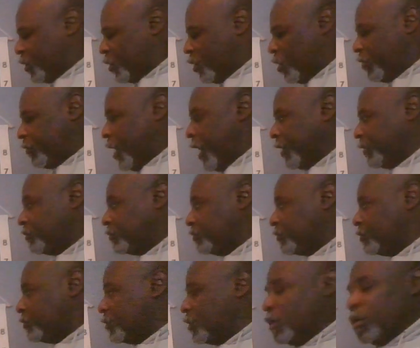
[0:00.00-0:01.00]
All right.
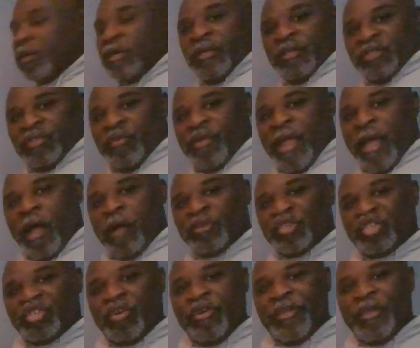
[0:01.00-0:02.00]
So now I'll
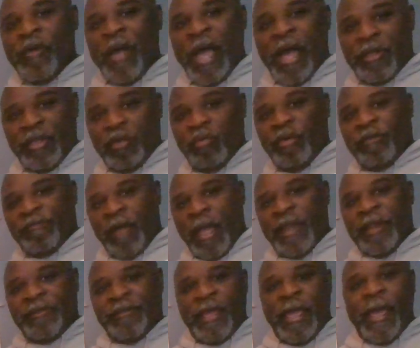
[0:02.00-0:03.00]
show you how you would write
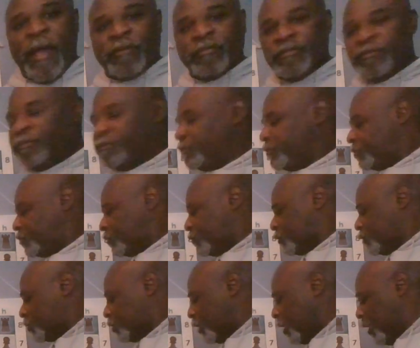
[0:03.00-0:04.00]
it down.
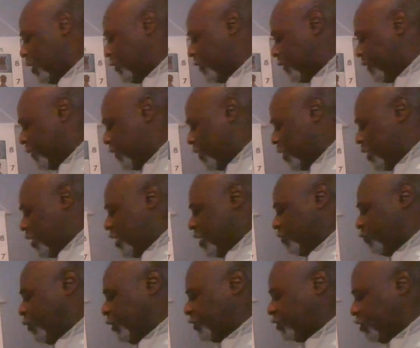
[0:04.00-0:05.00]
Okay?
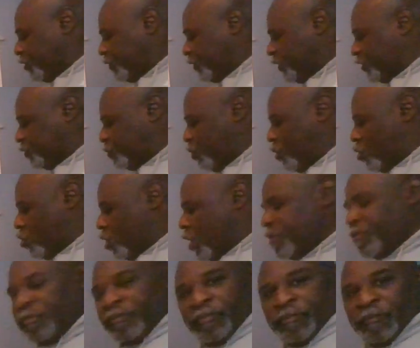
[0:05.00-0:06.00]
If we took this
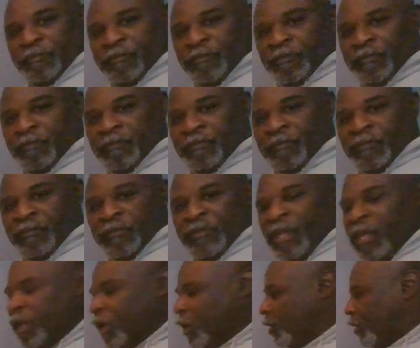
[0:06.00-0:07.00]
pawn
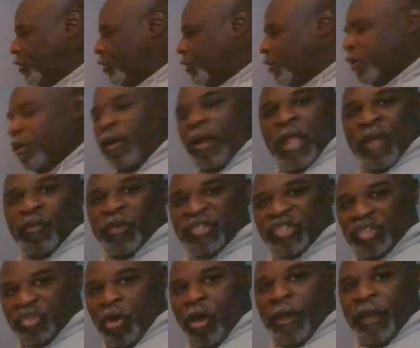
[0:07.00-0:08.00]
here and we're
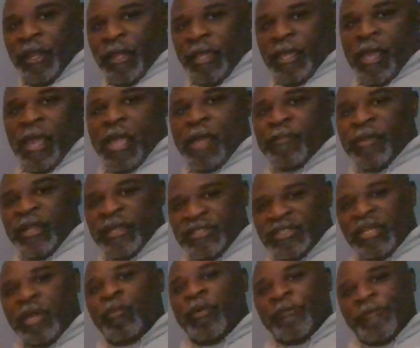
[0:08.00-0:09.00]
starting a game, let's
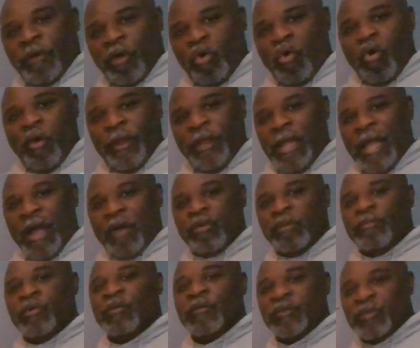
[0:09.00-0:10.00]
say we're recording our
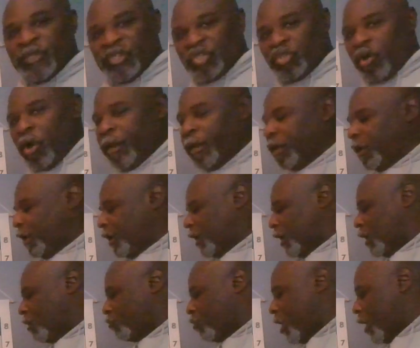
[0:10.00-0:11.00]
moves. We're starting a
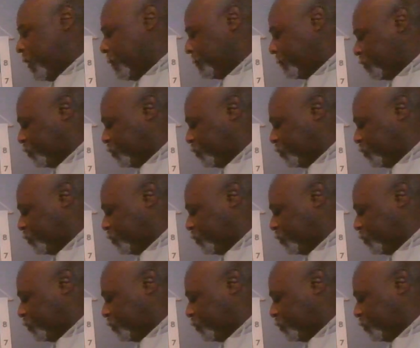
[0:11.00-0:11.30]
game, right?